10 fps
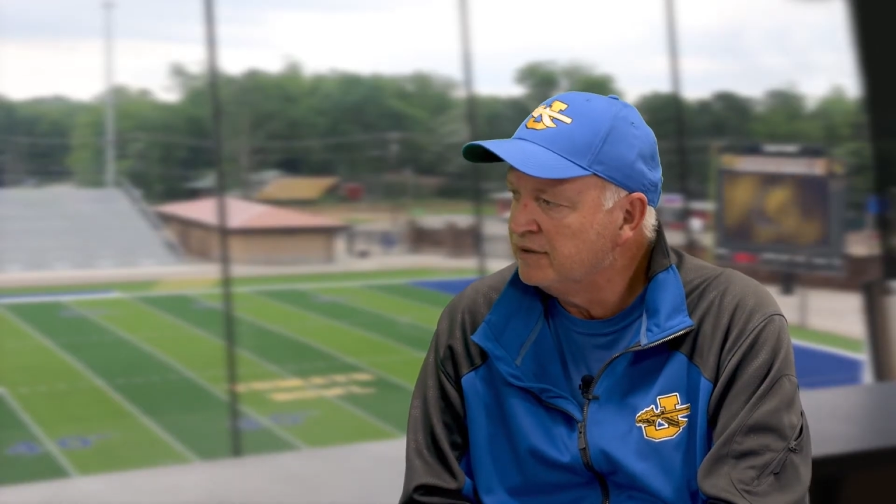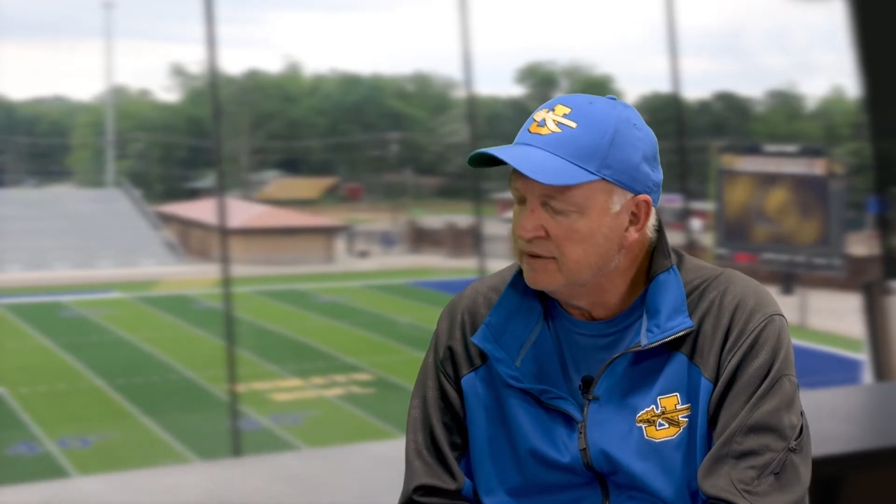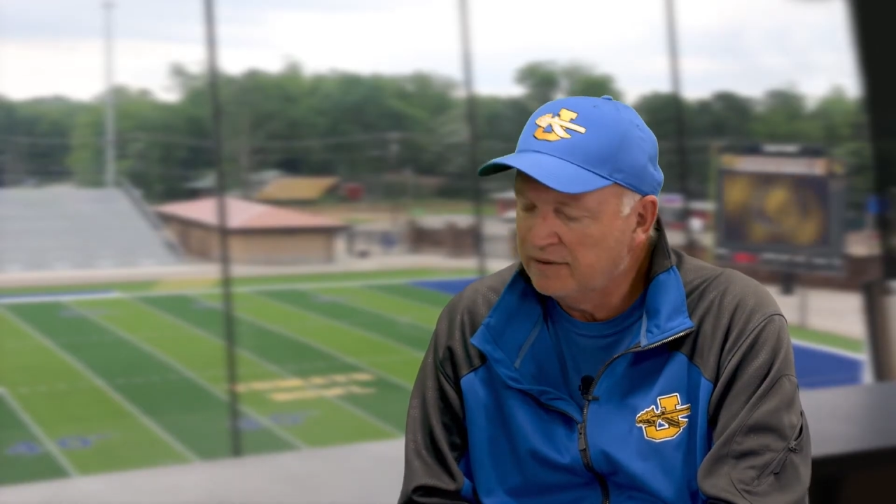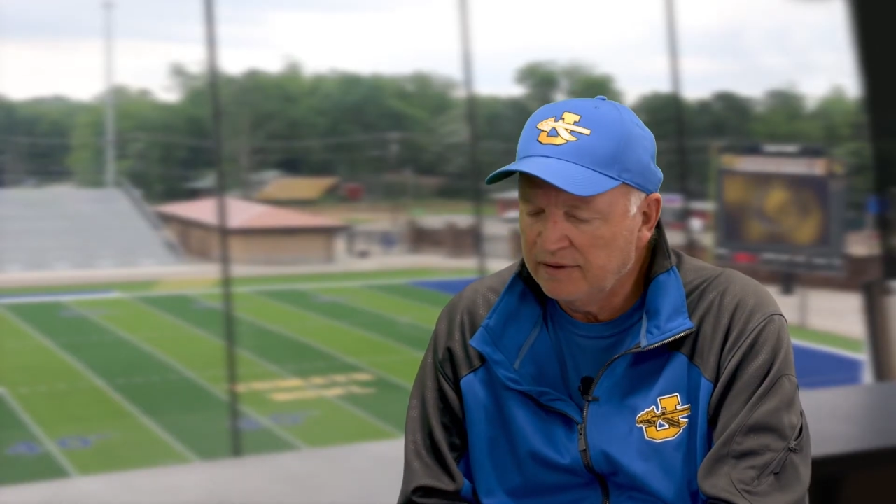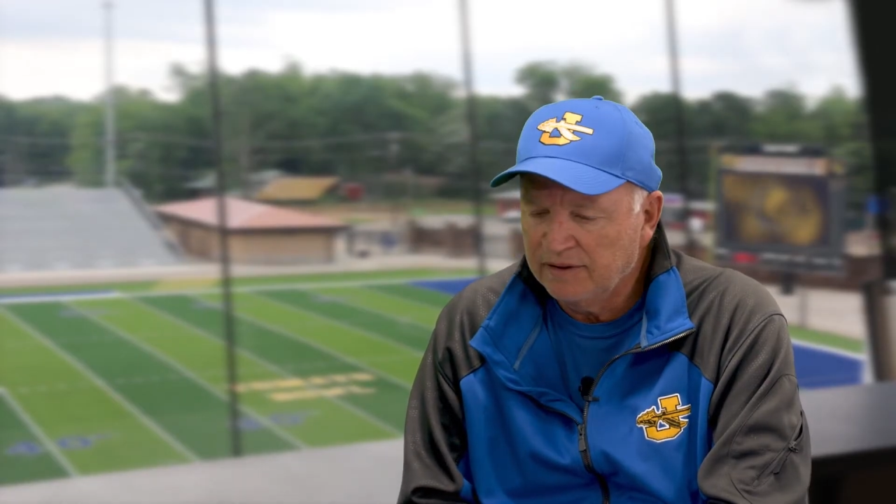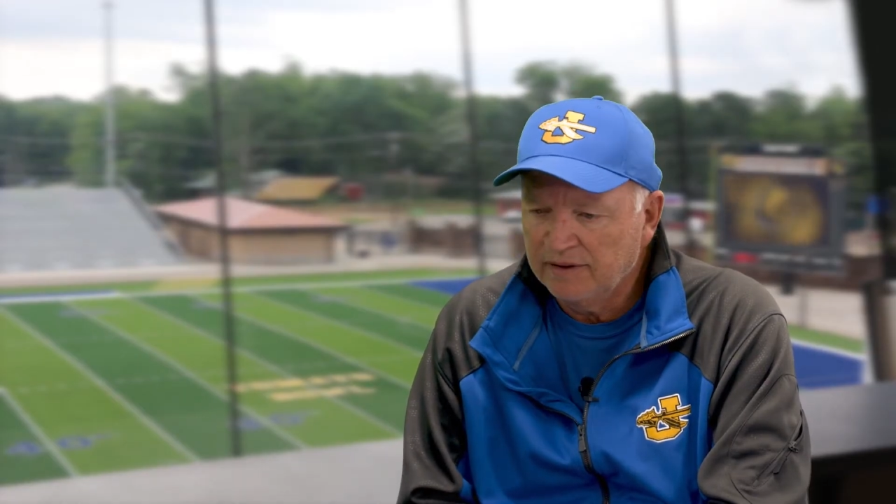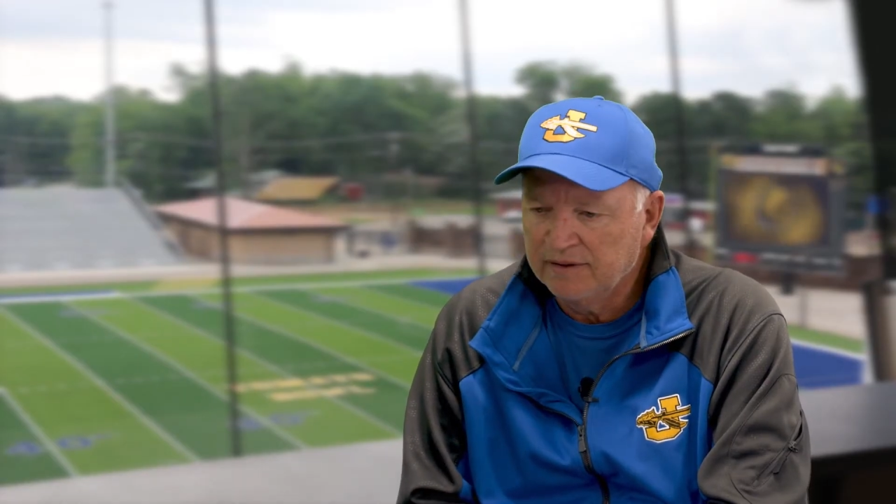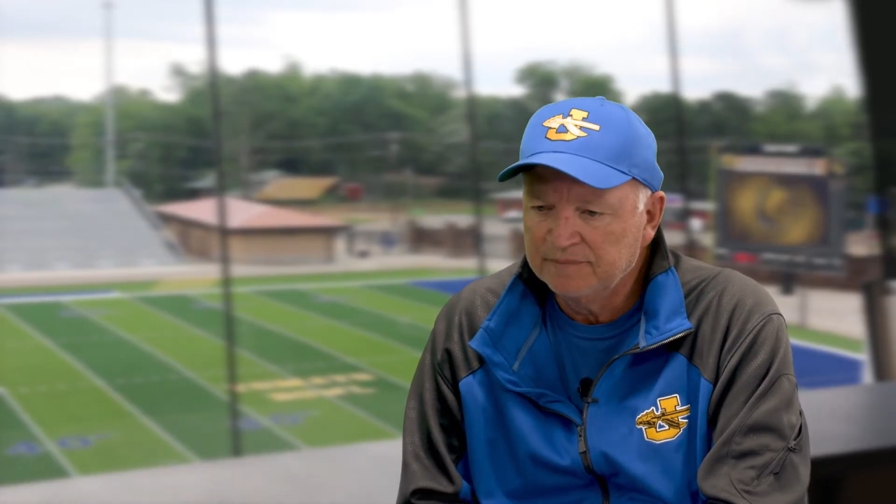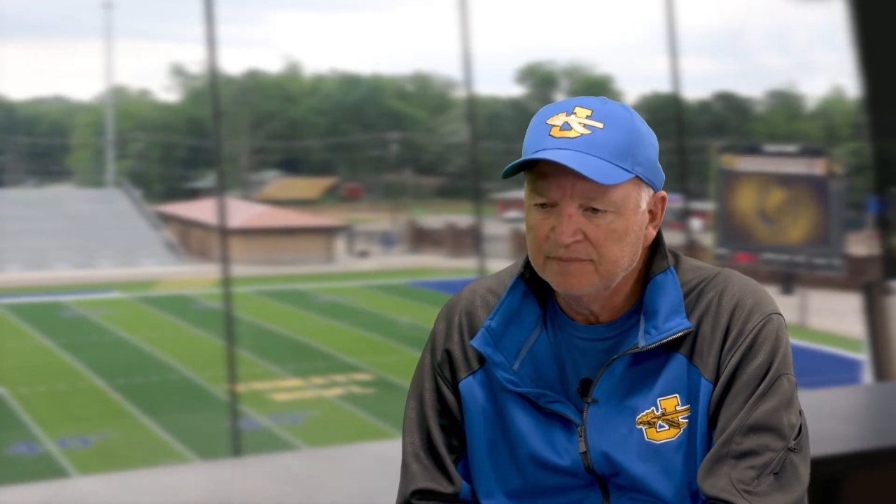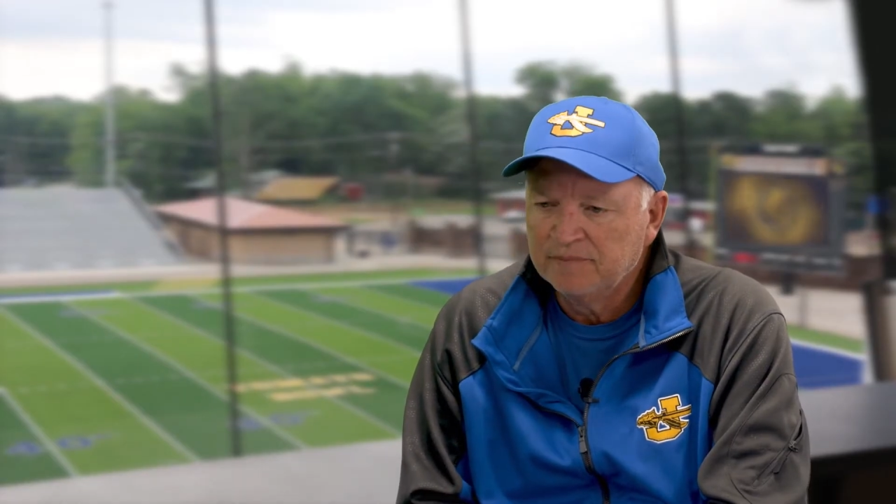
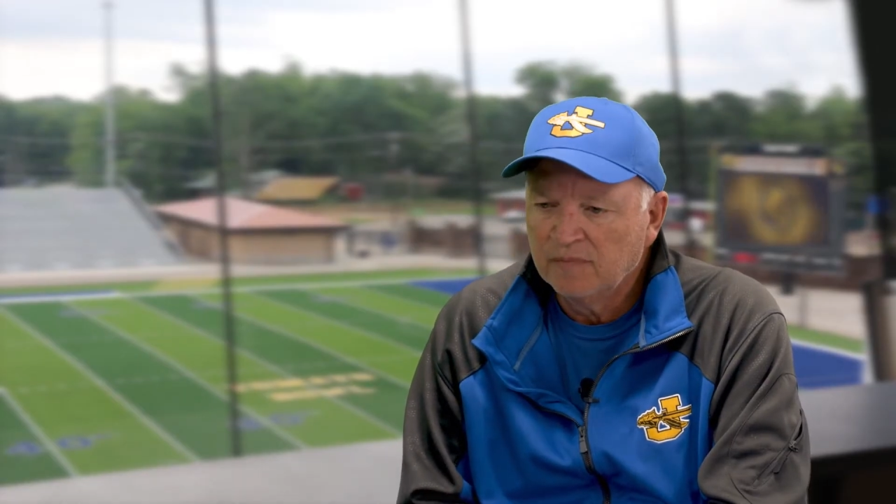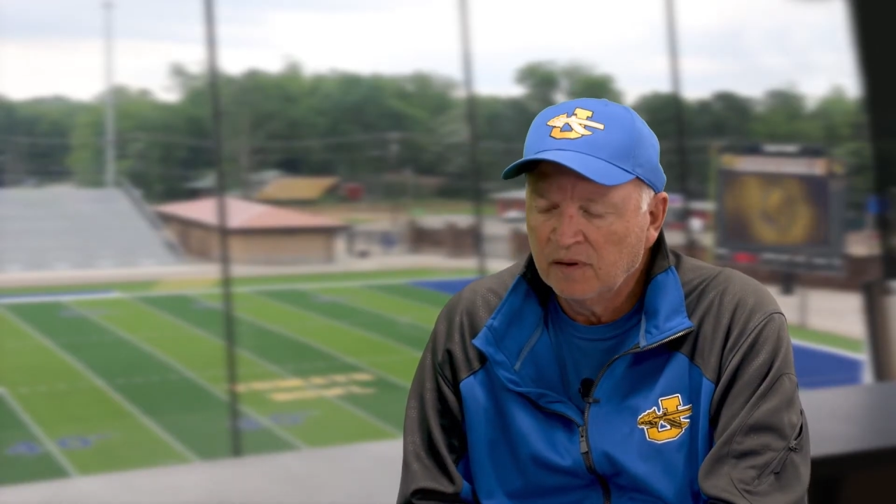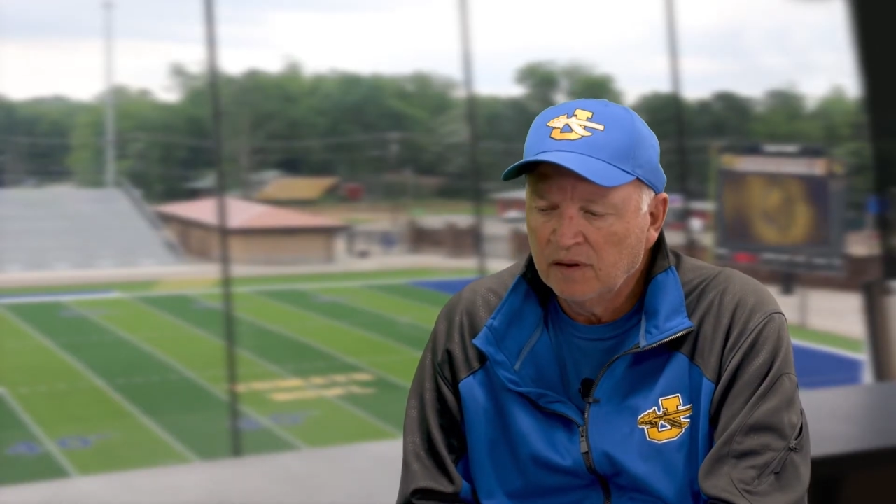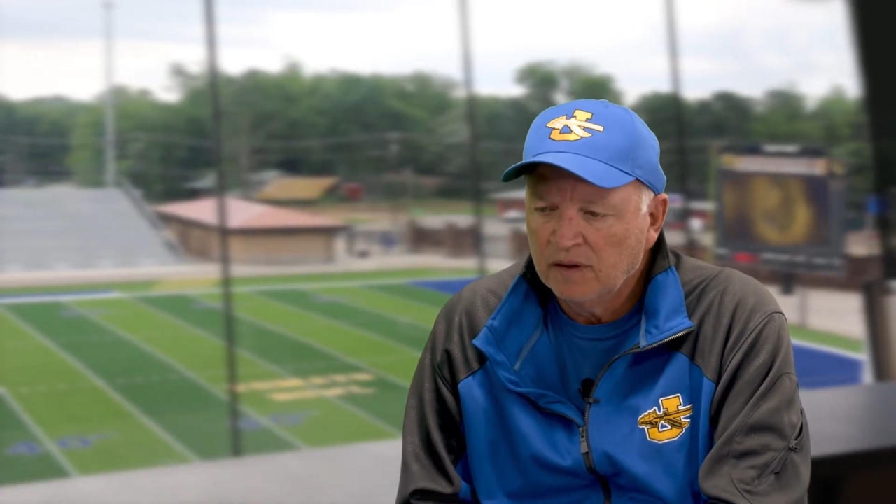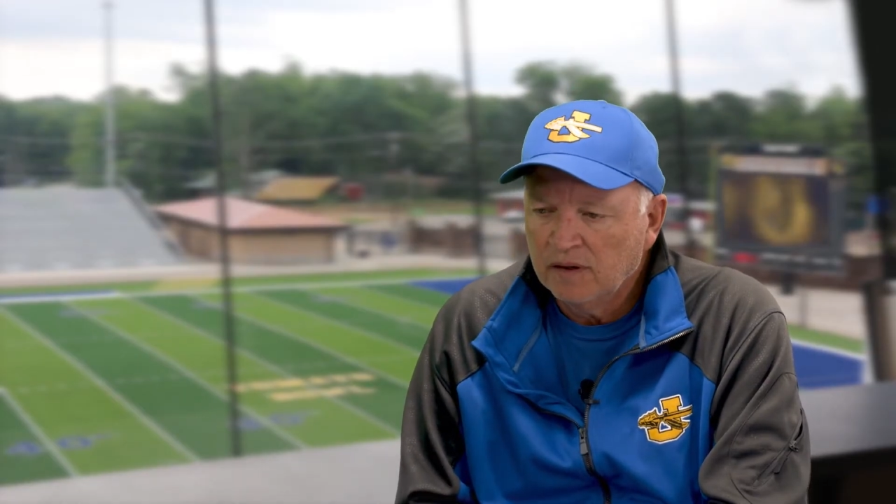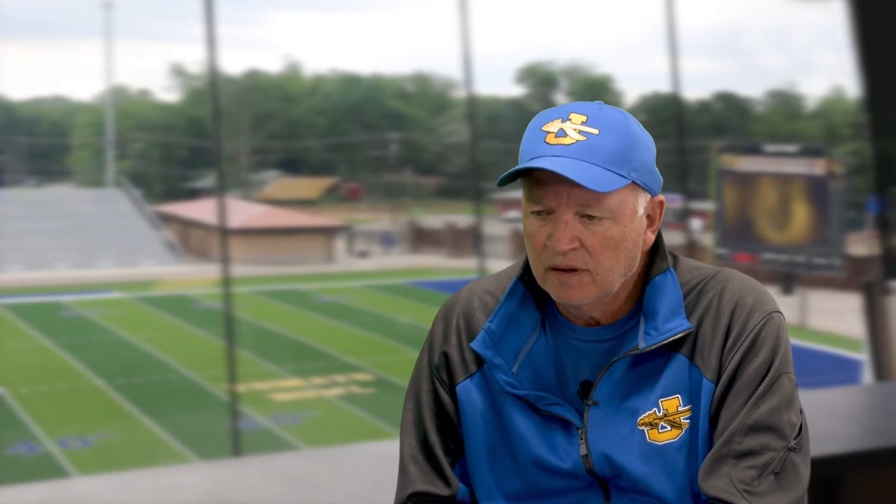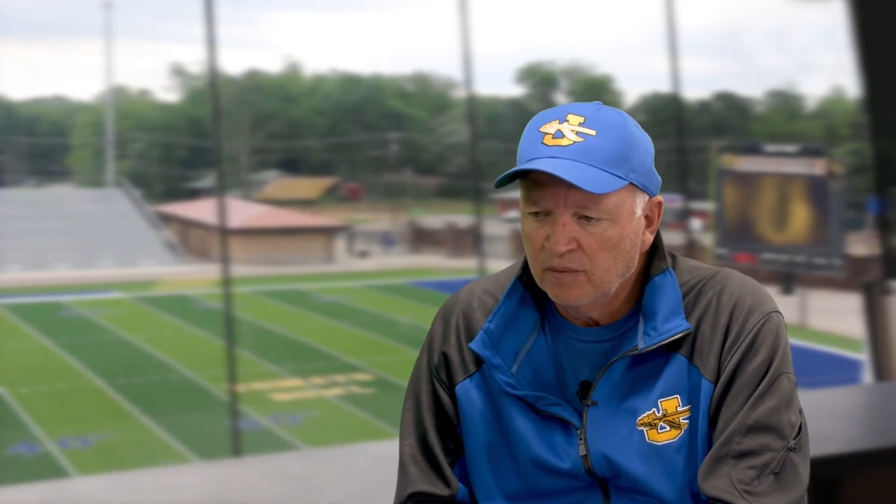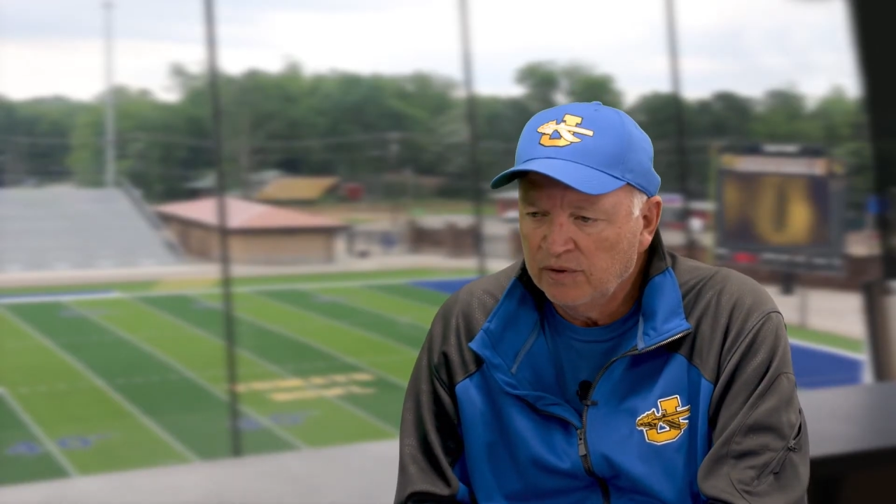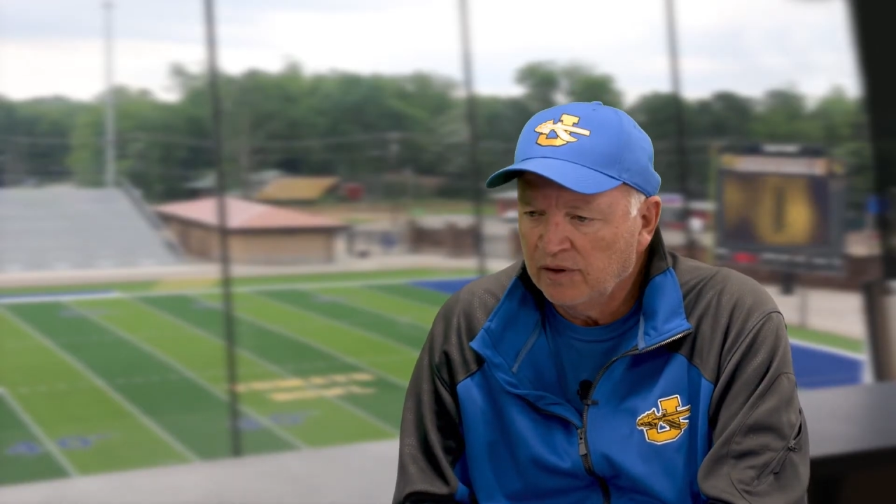And we